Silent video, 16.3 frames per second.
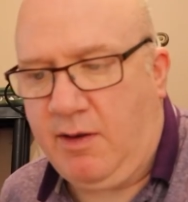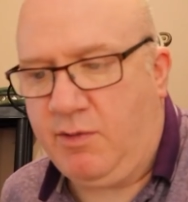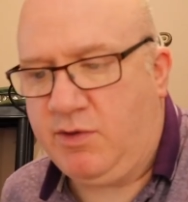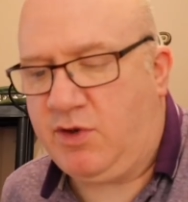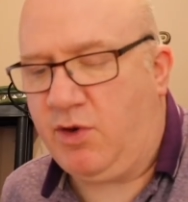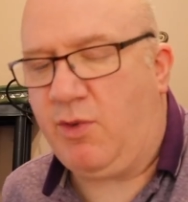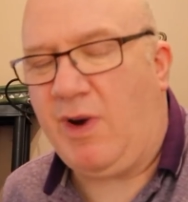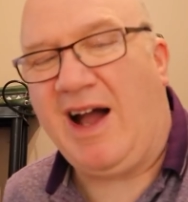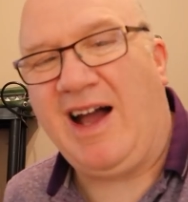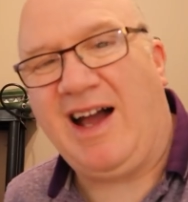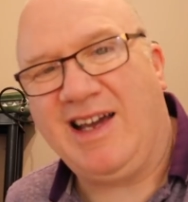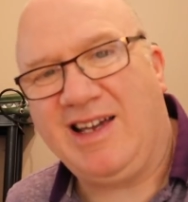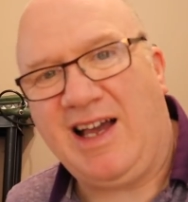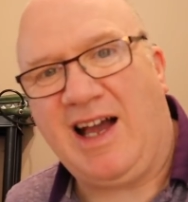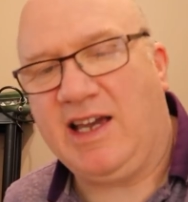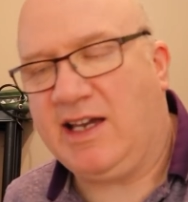So
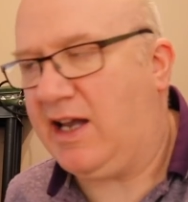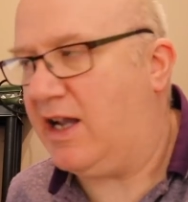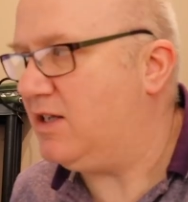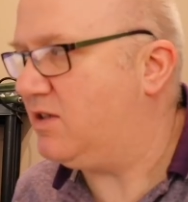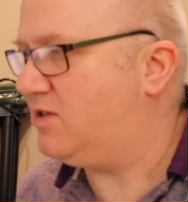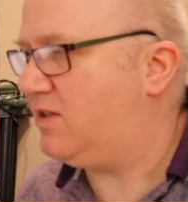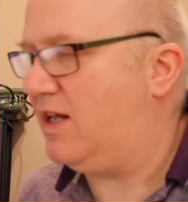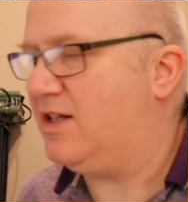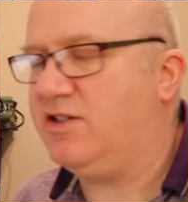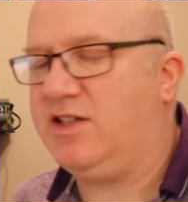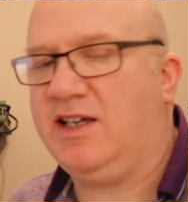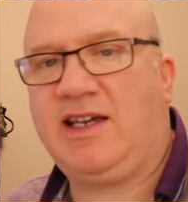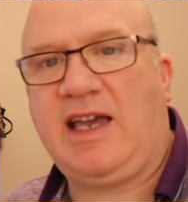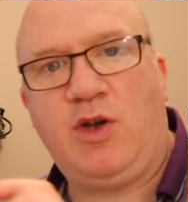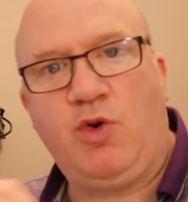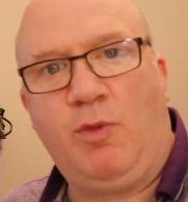I gates tend to
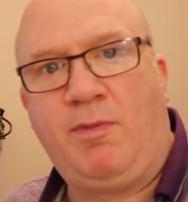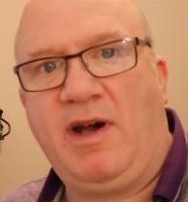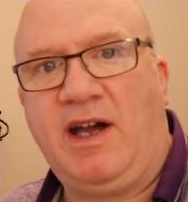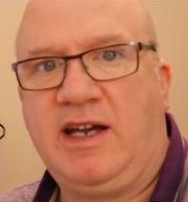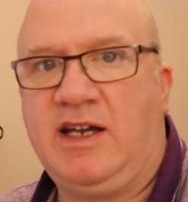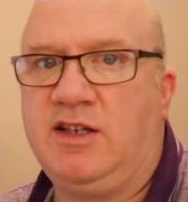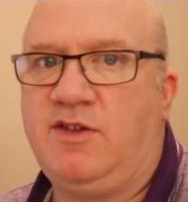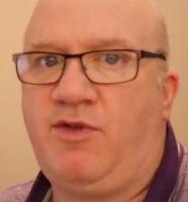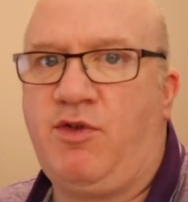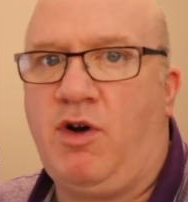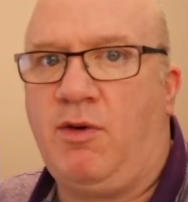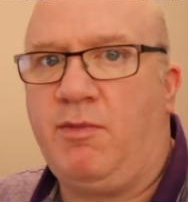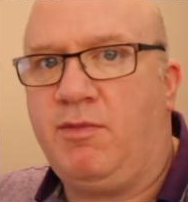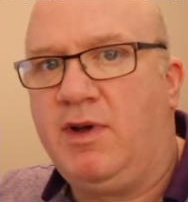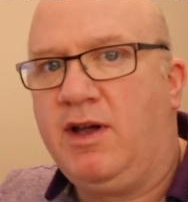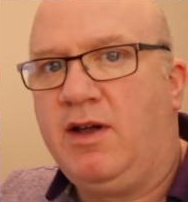get your packets
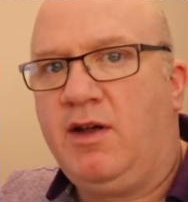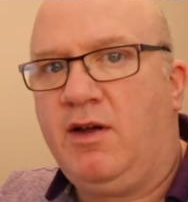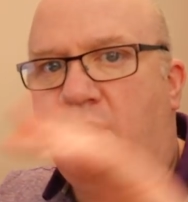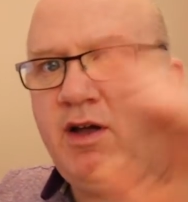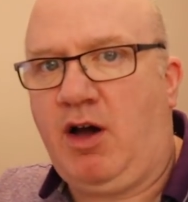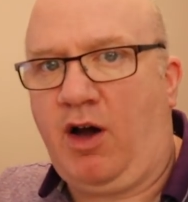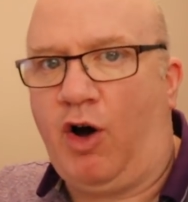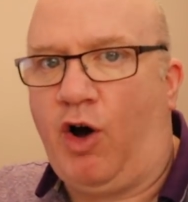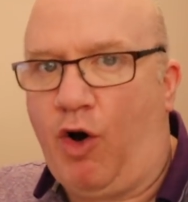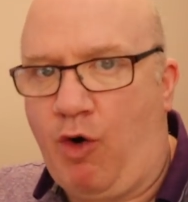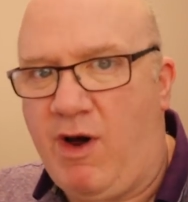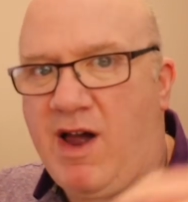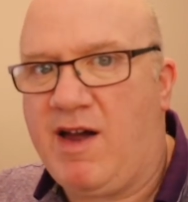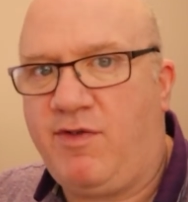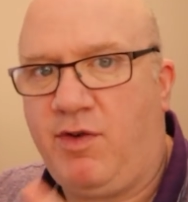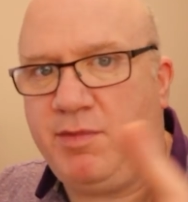from
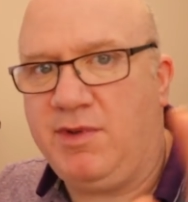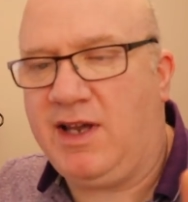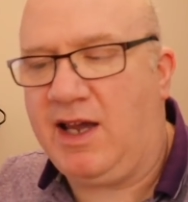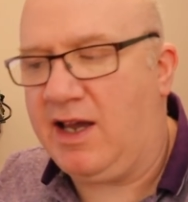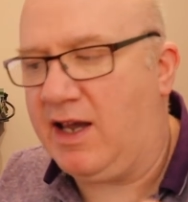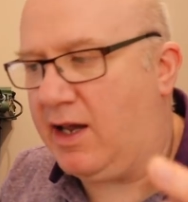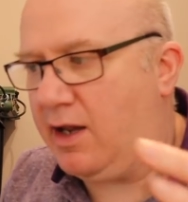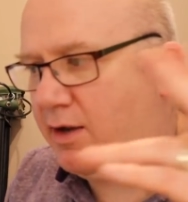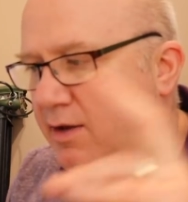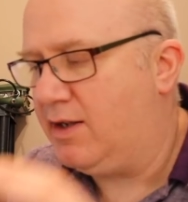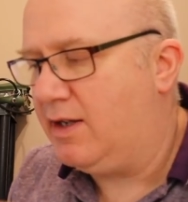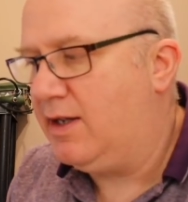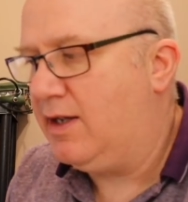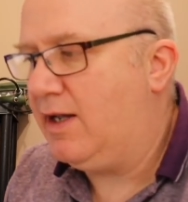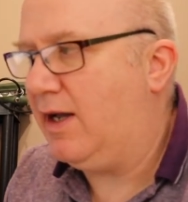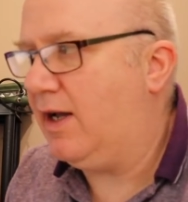RF, from the air,
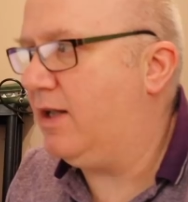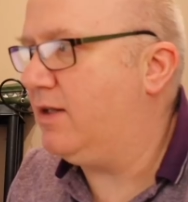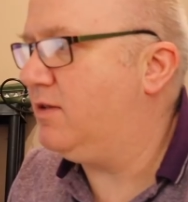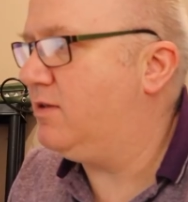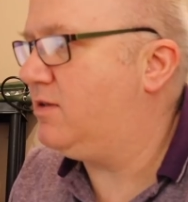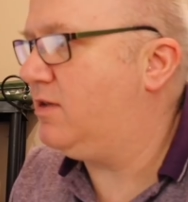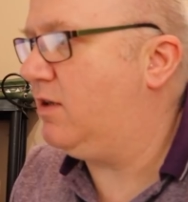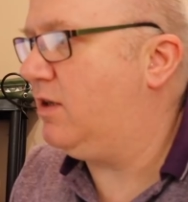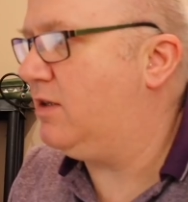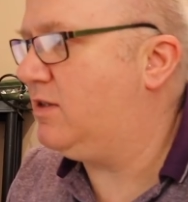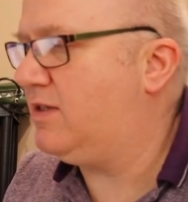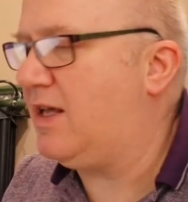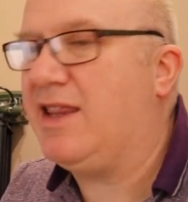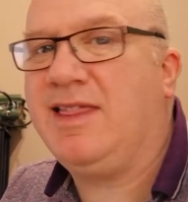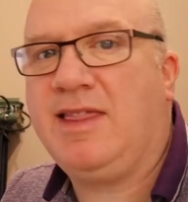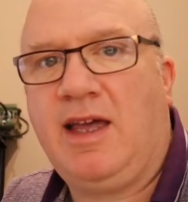and
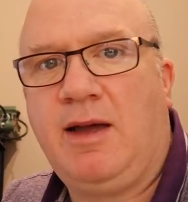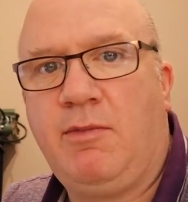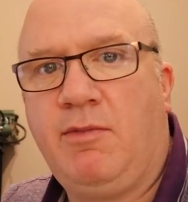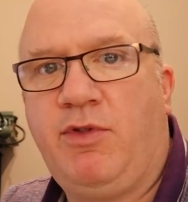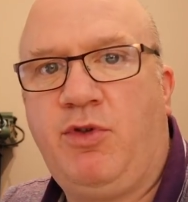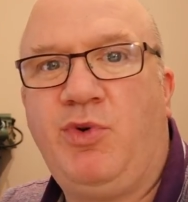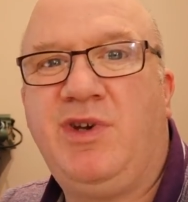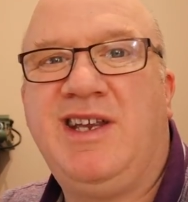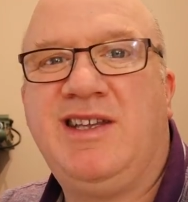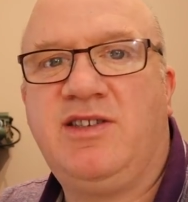send them through the